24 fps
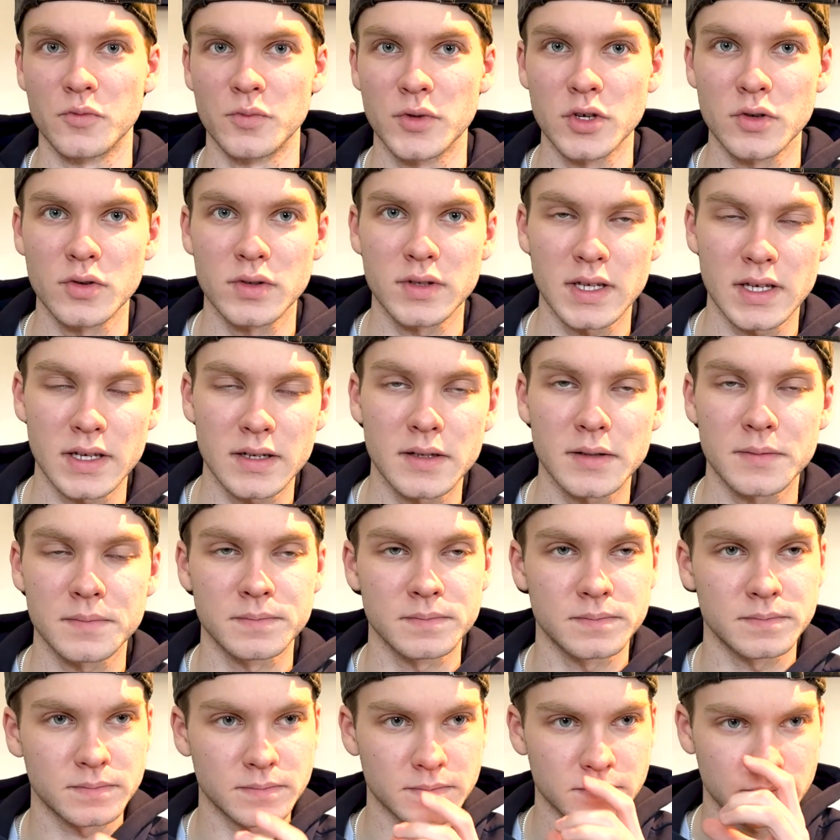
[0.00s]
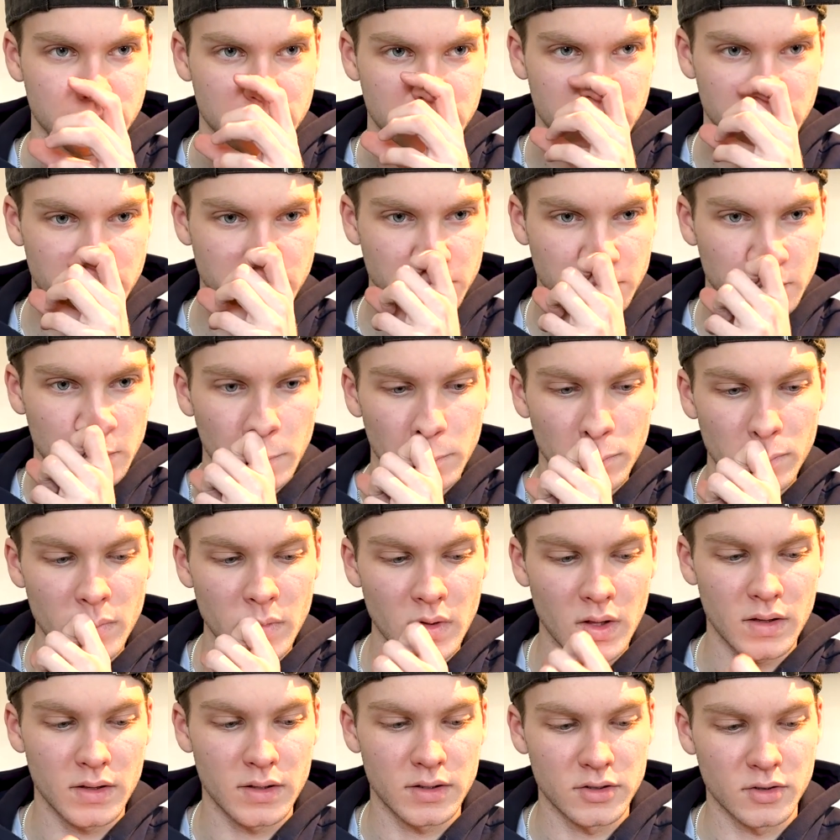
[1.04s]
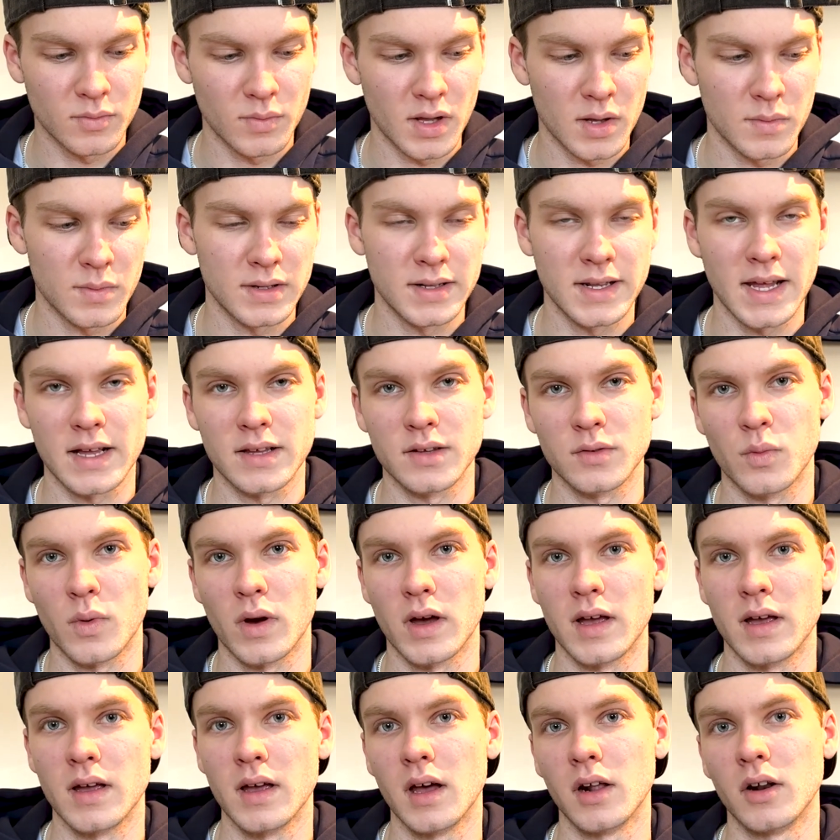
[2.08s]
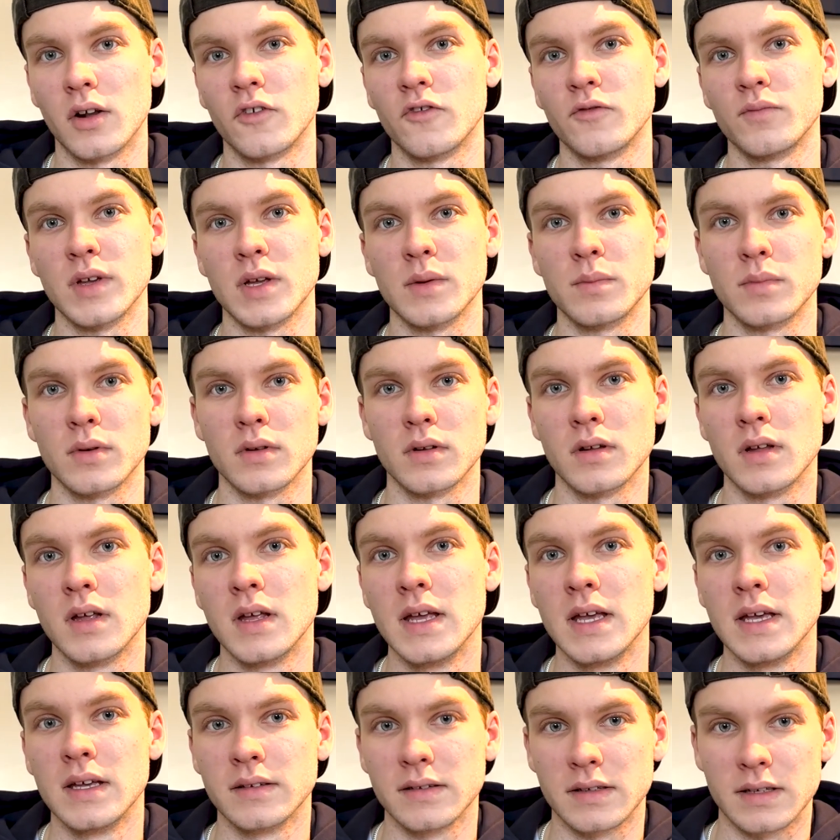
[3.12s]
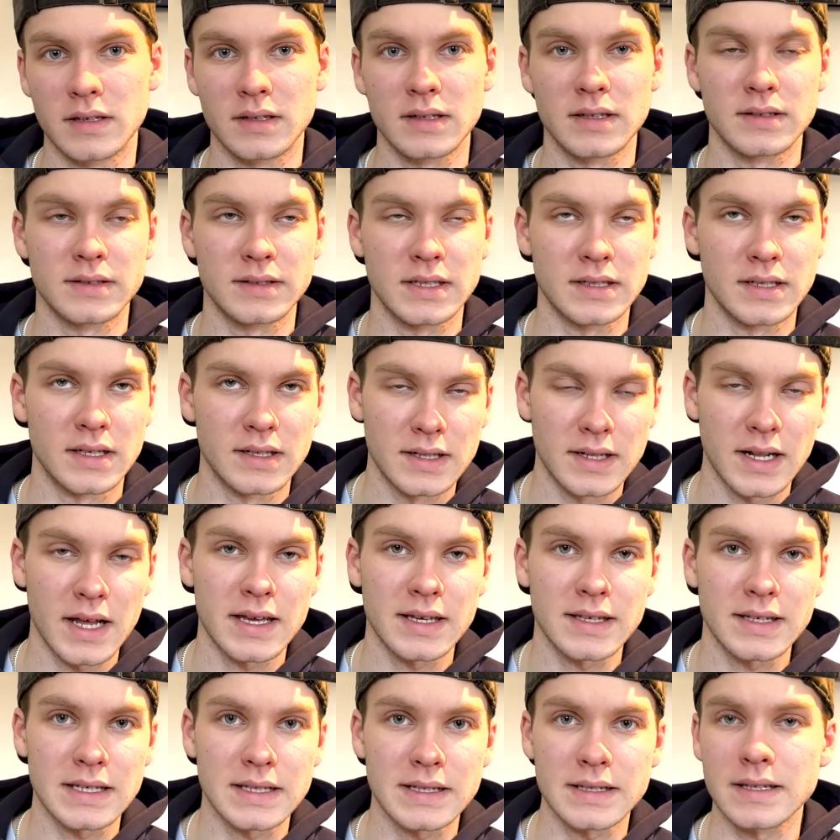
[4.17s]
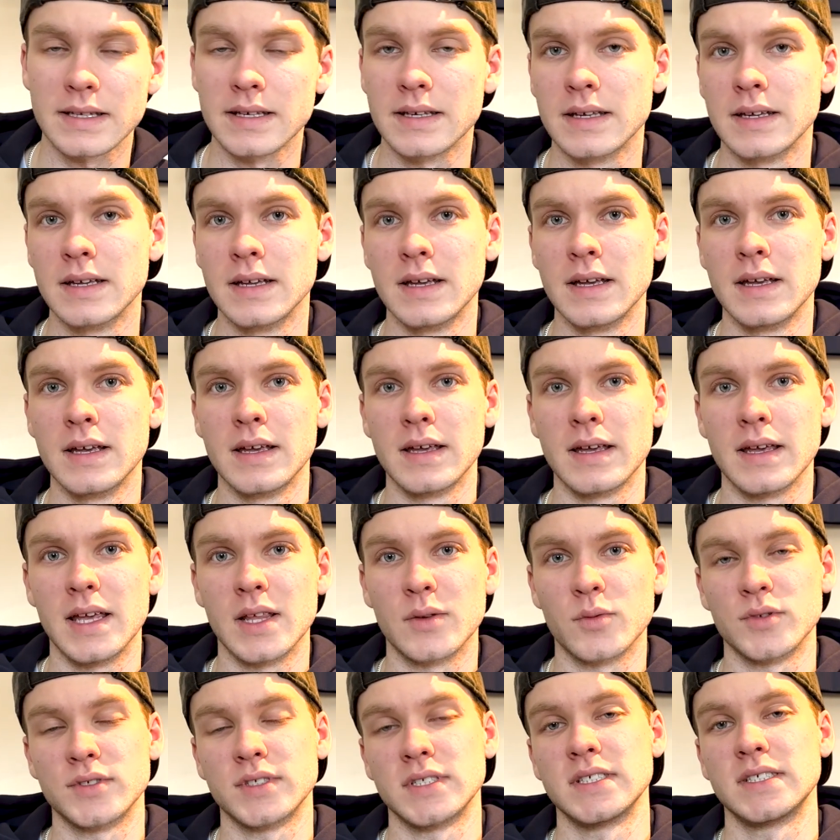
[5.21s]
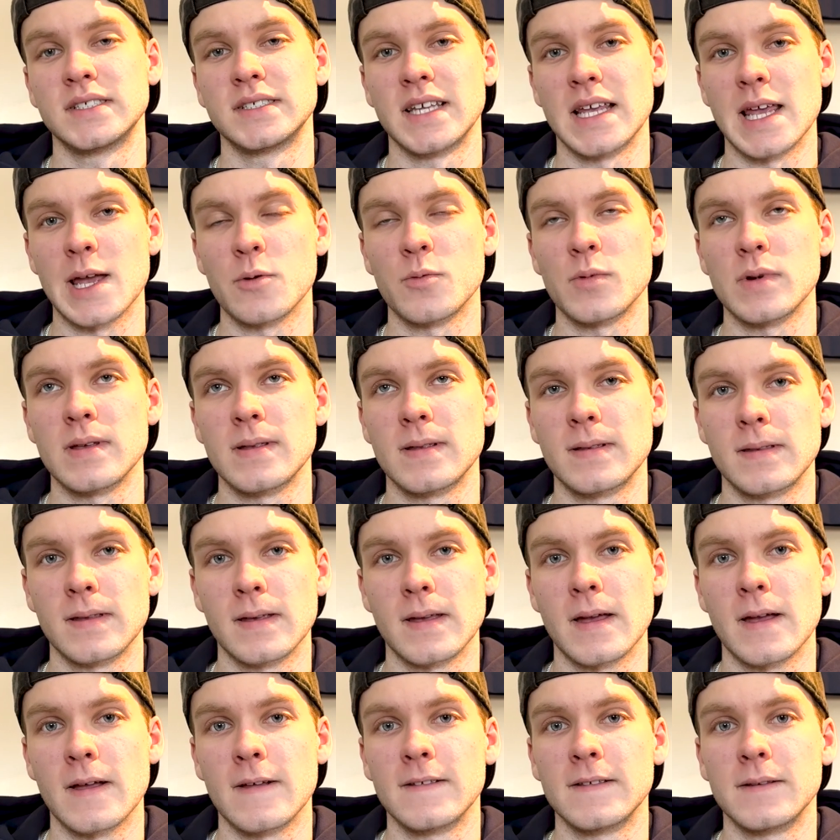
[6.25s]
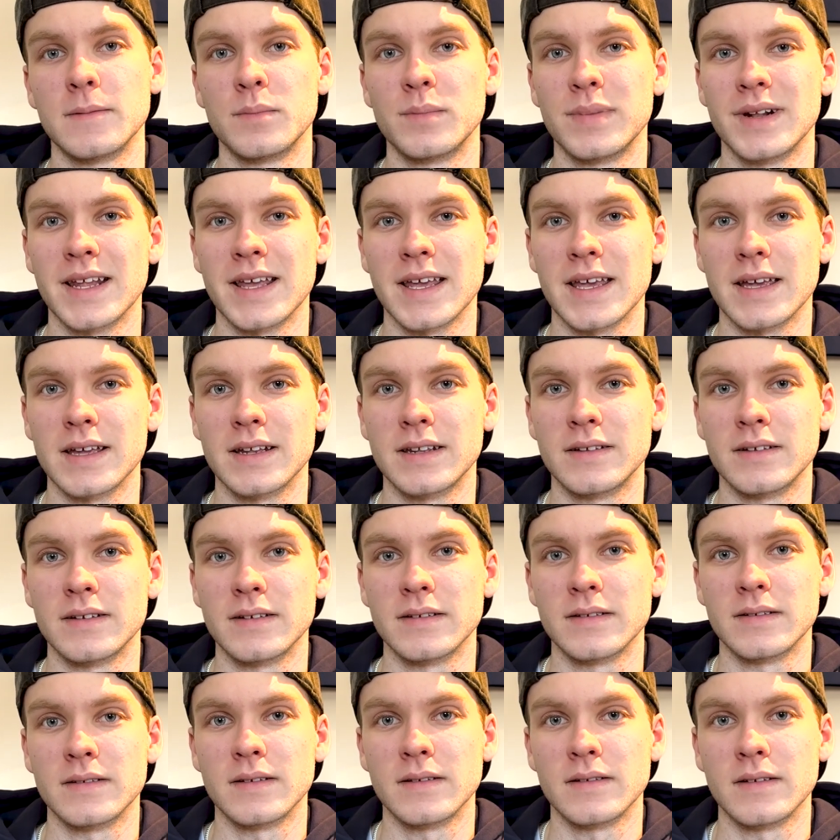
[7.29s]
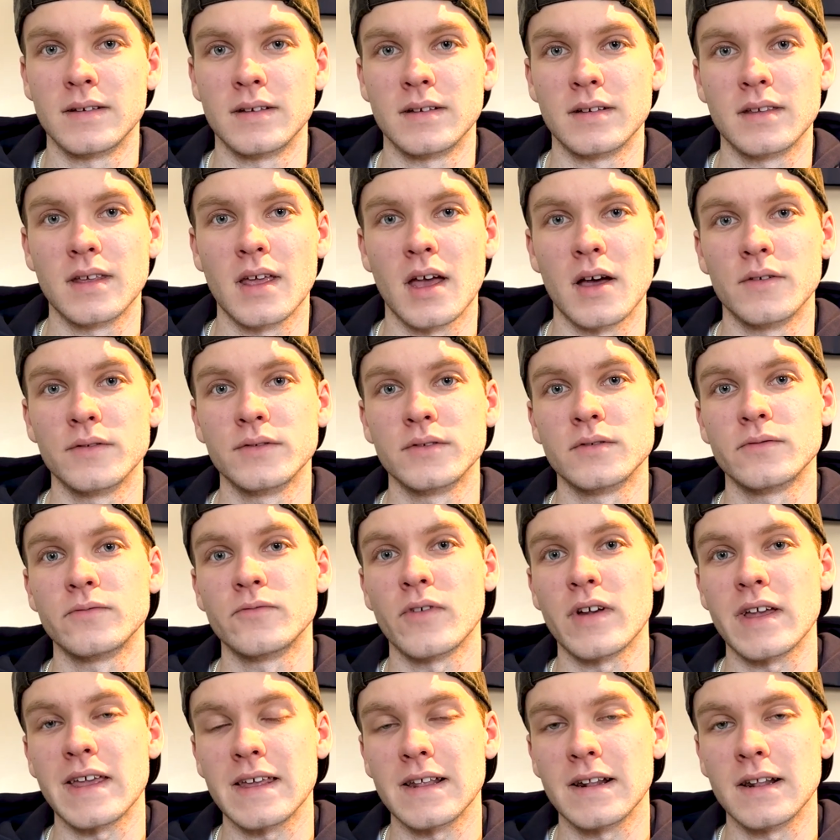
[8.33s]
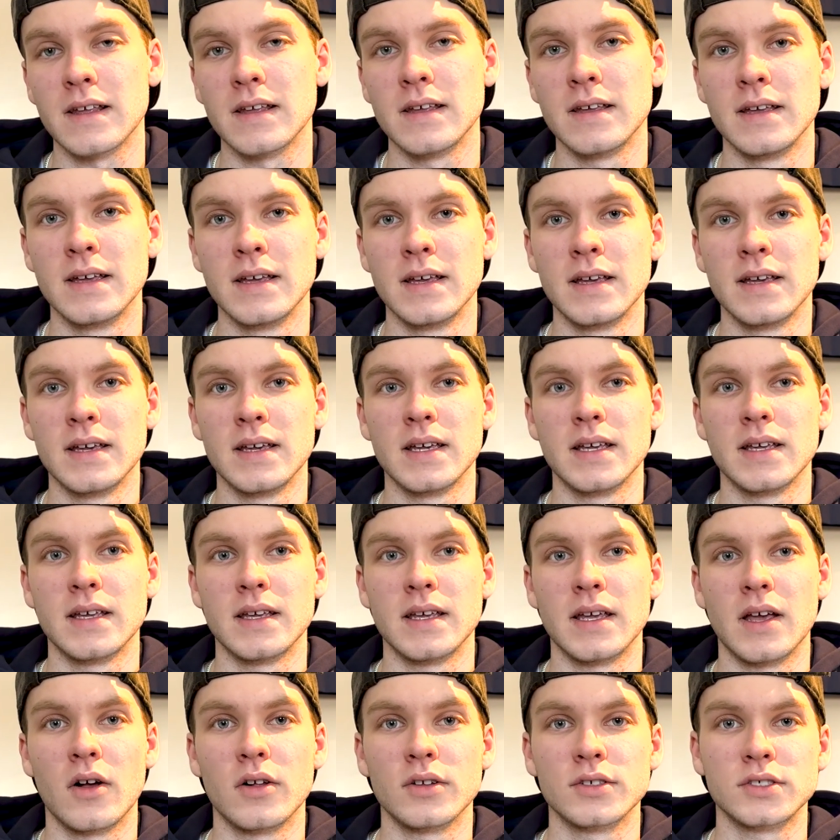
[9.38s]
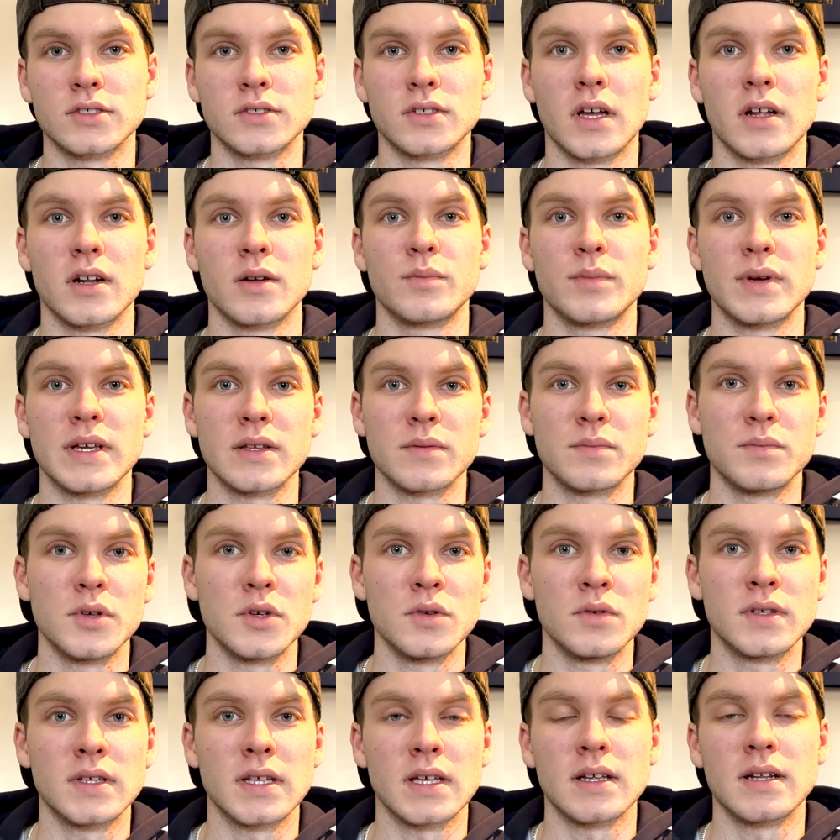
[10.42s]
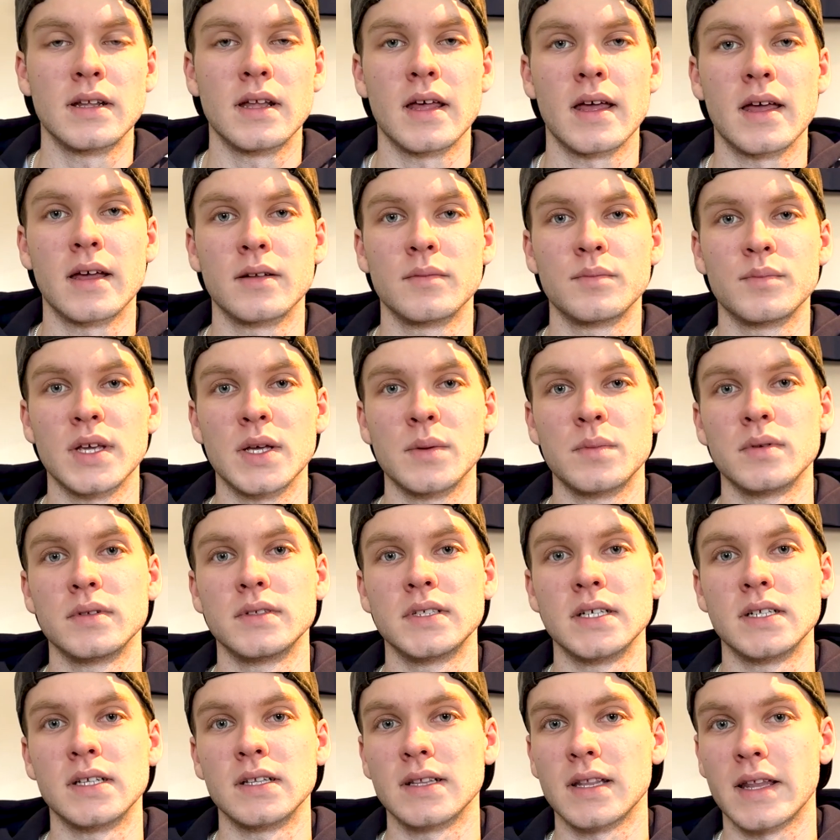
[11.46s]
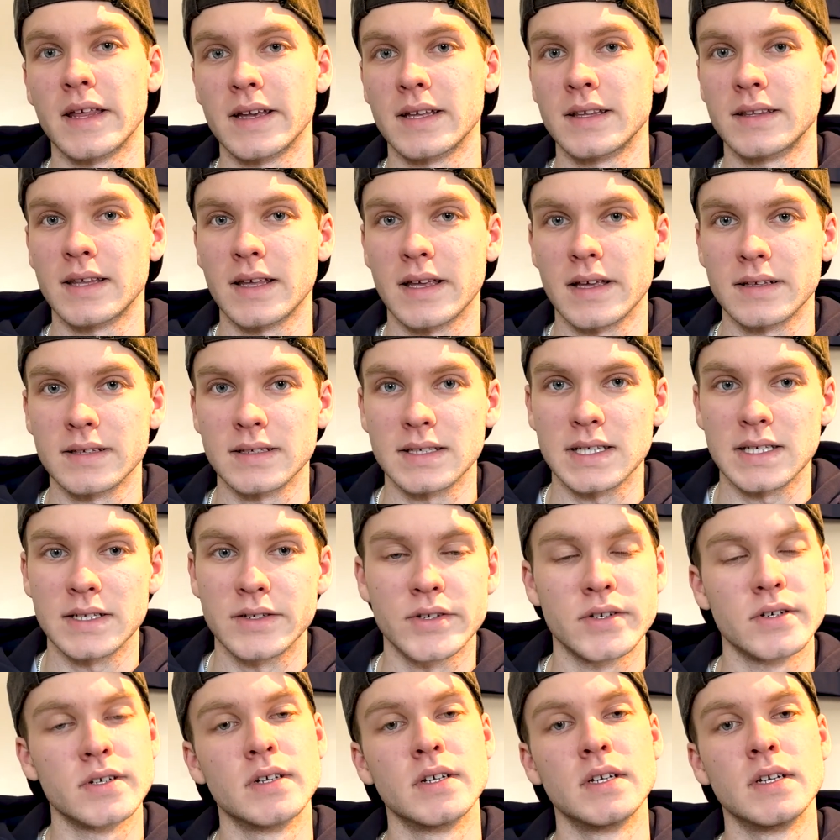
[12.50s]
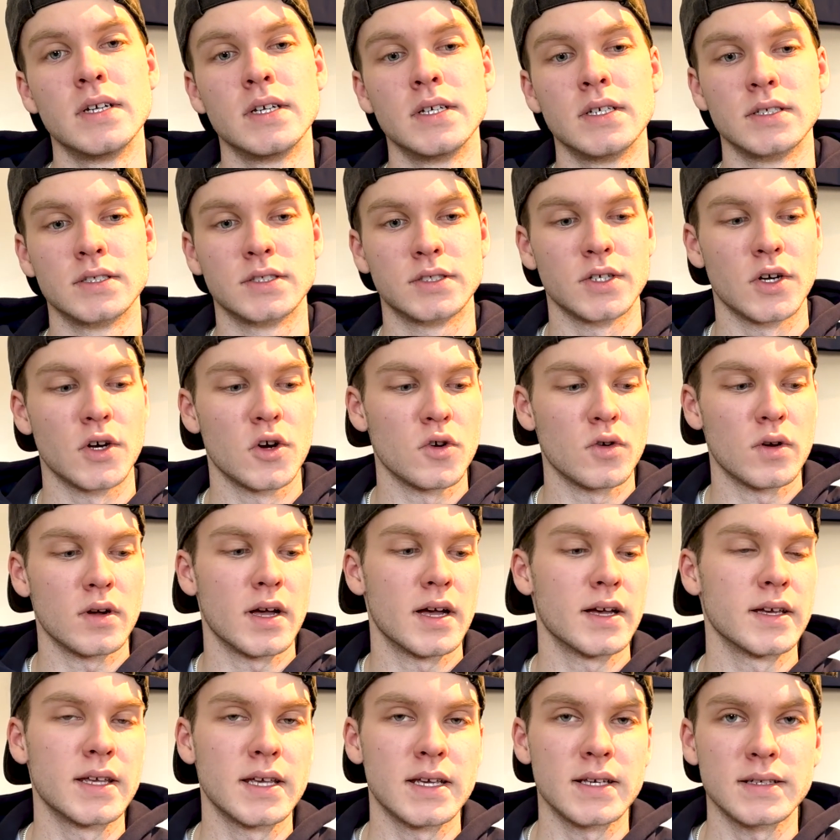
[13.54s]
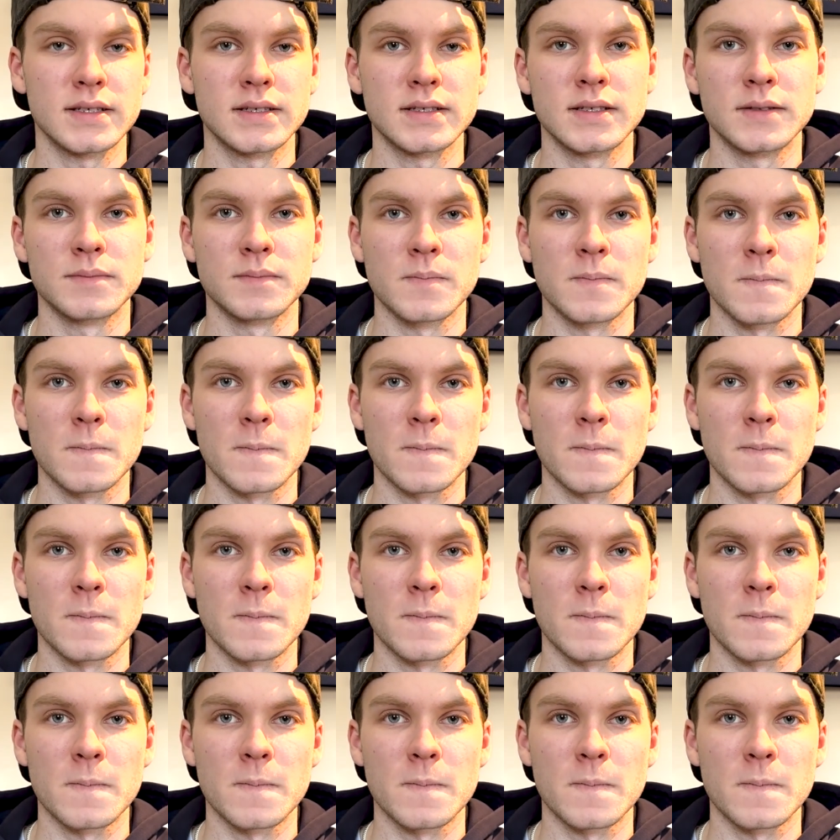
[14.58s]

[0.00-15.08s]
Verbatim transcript: muted. So maybe that's why a lot of people didn't, didn't like it. It was the same with the, the blade uh, counter rail. It also got a bit muted and people didn't like that either. So I guess